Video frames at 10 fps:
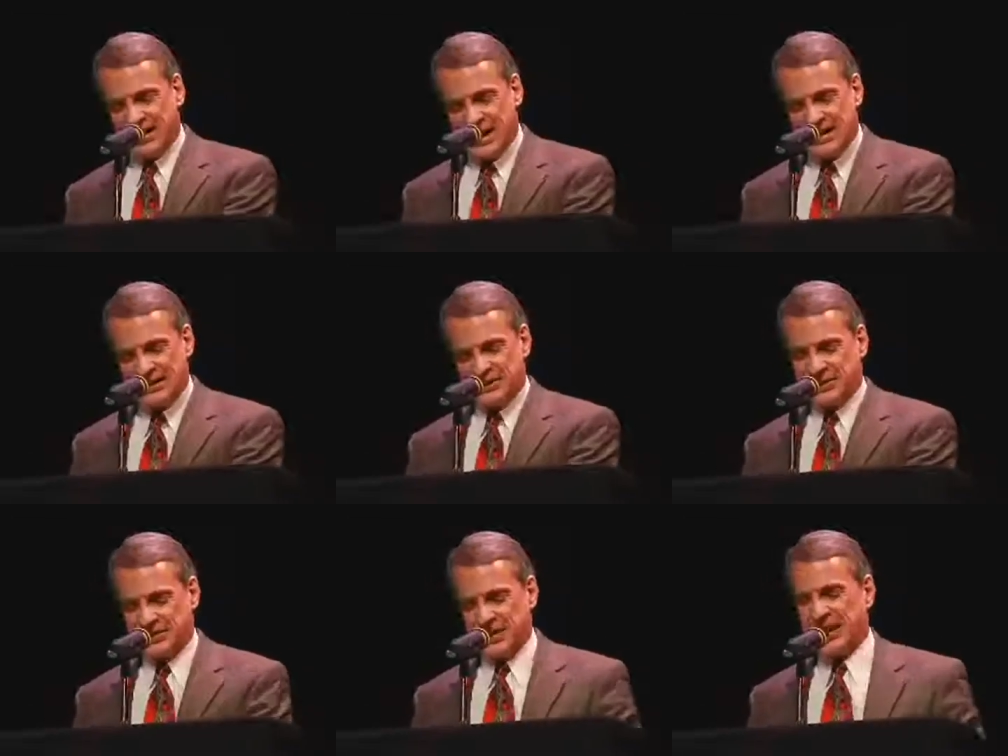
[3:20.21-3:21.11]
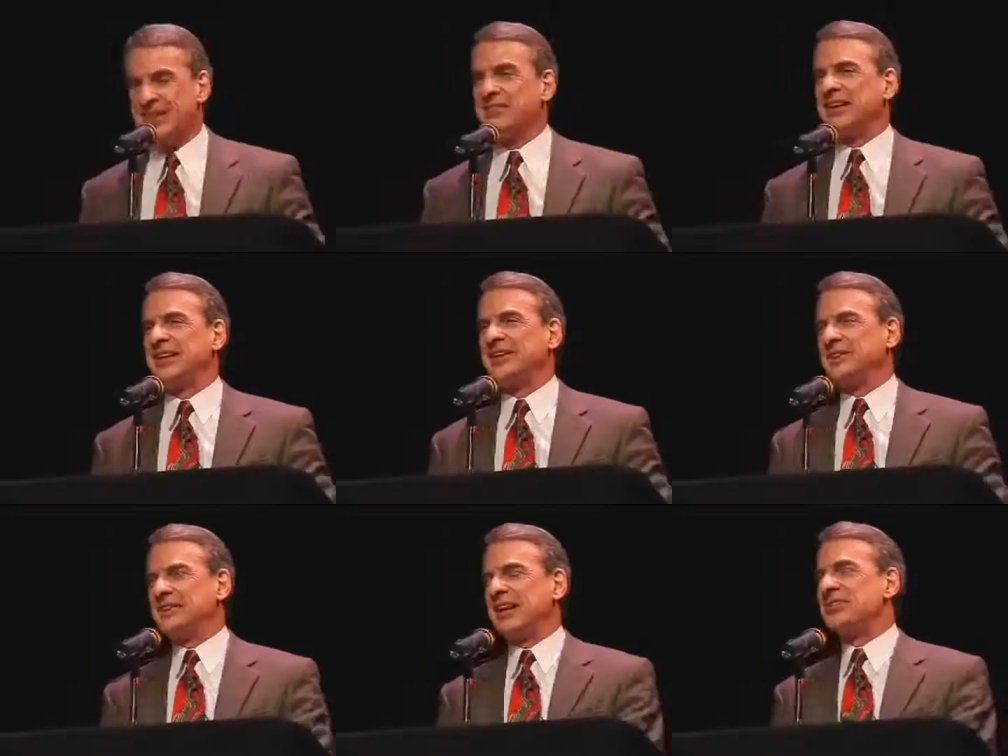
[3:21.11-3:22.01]
delighted to have
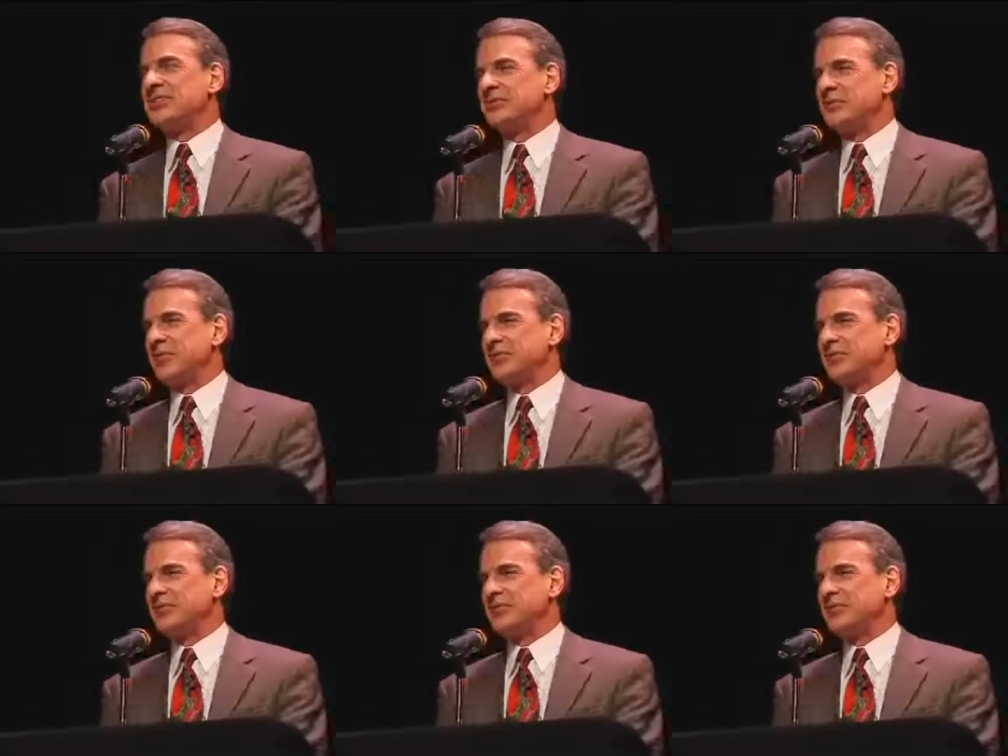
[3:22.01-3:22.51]
the invitation